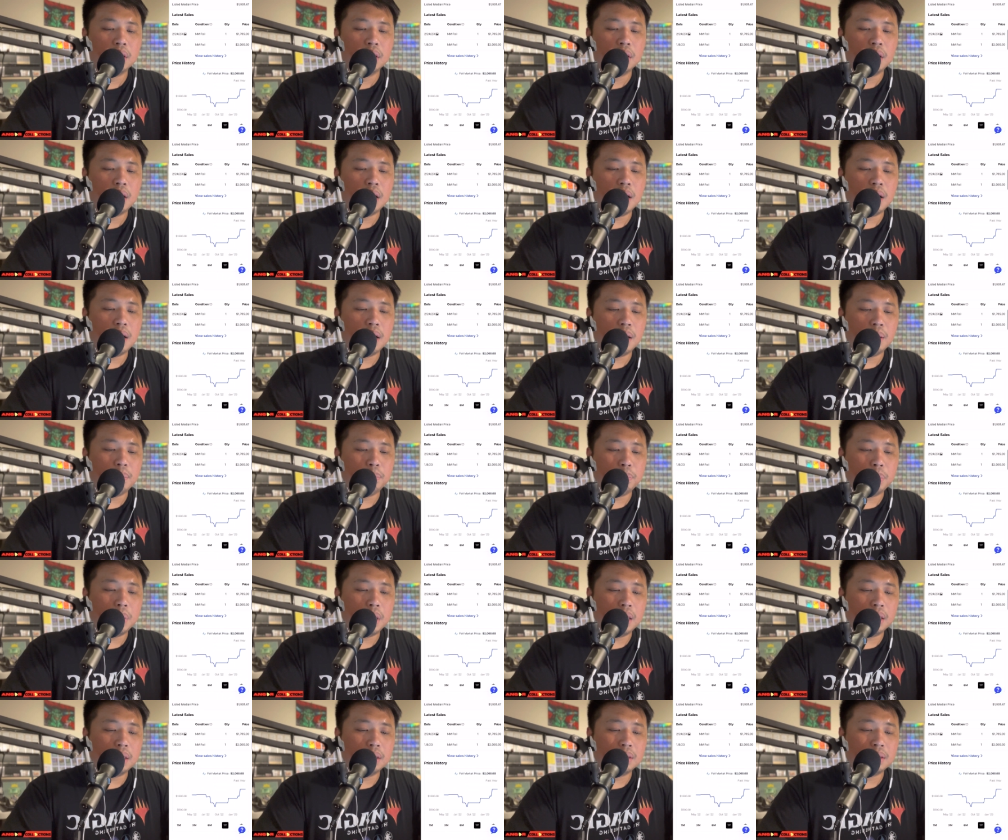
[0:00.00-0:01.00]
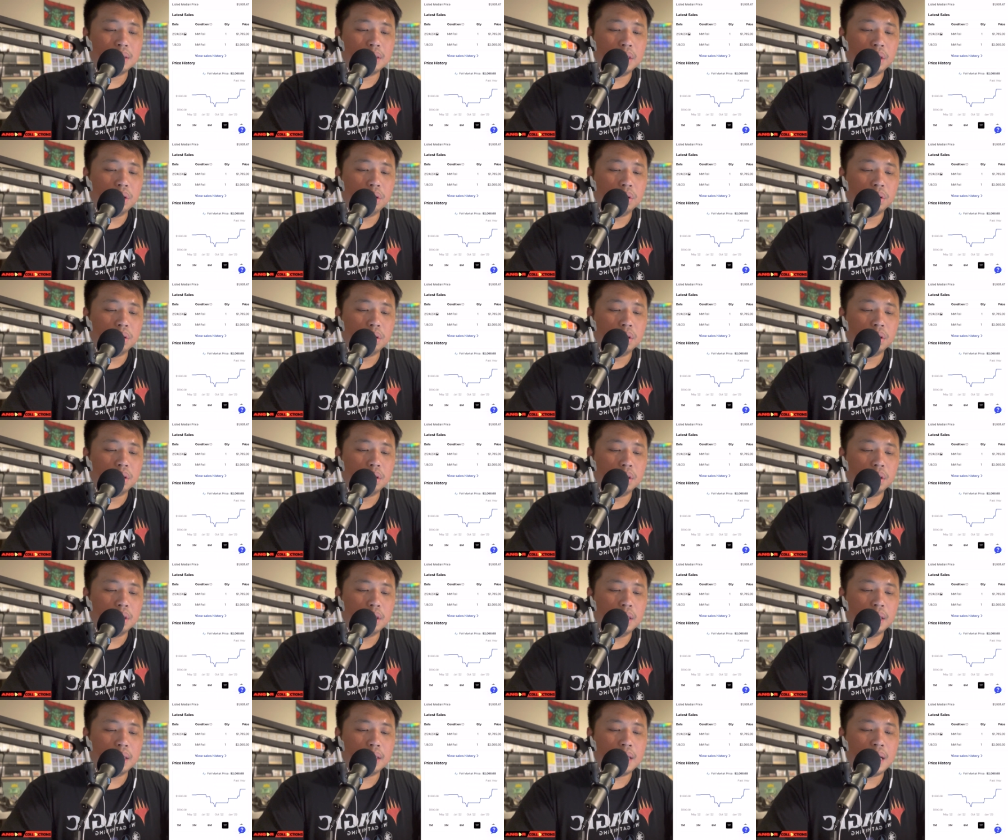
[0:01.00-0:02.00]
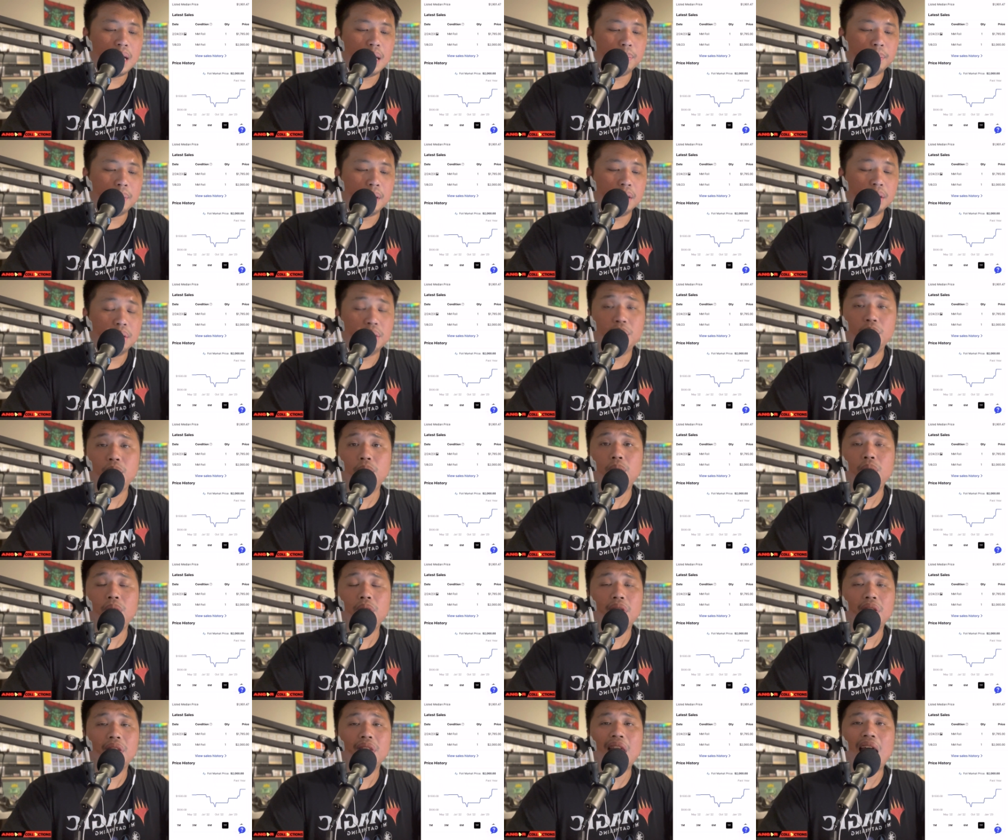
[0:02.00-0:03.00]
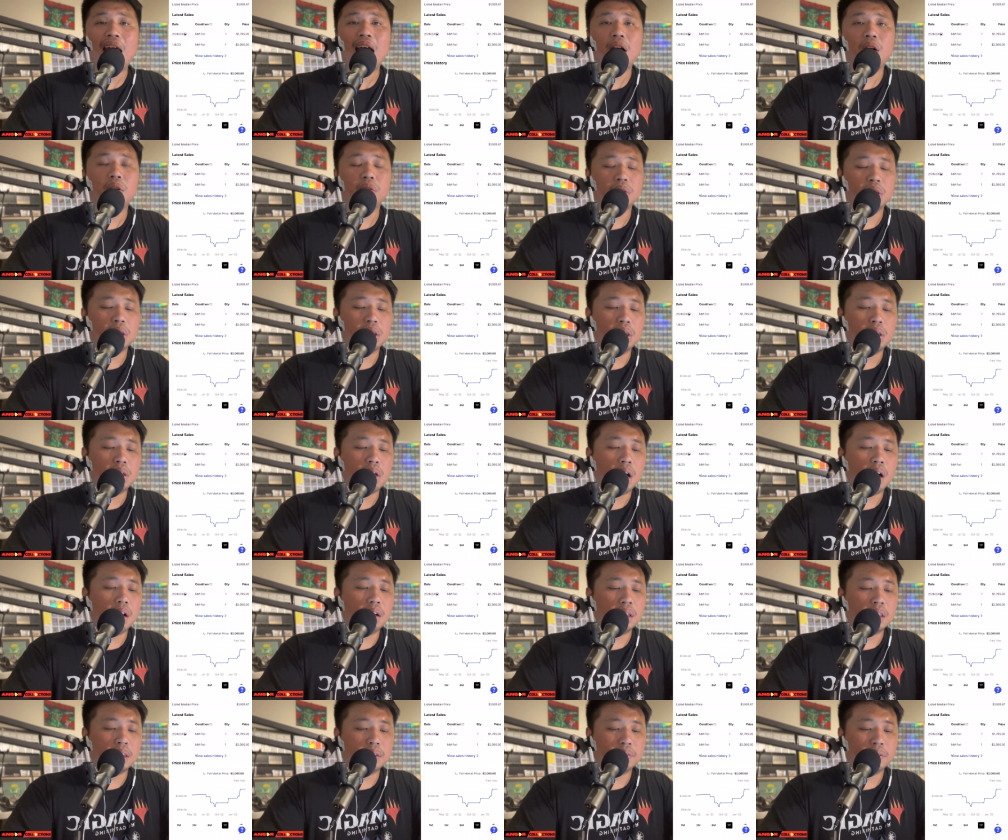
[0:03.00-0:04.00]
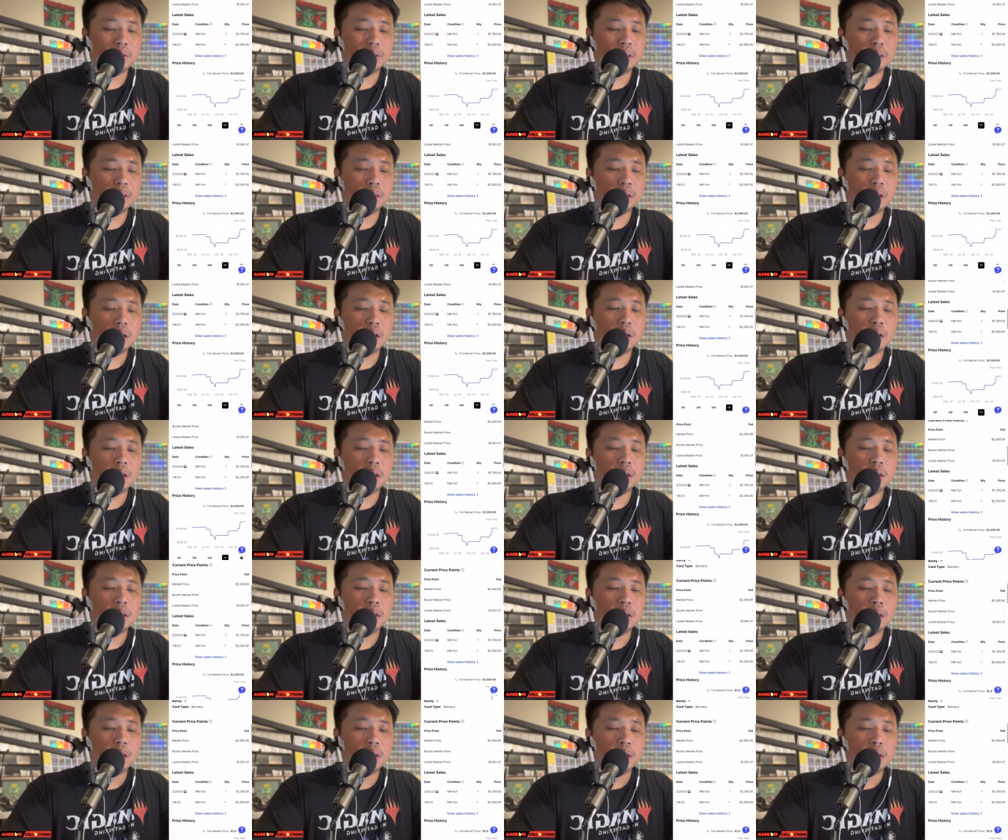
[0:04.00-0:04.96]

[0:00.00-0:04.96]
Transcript: Um but still, look at that, man. $2,000 for this card.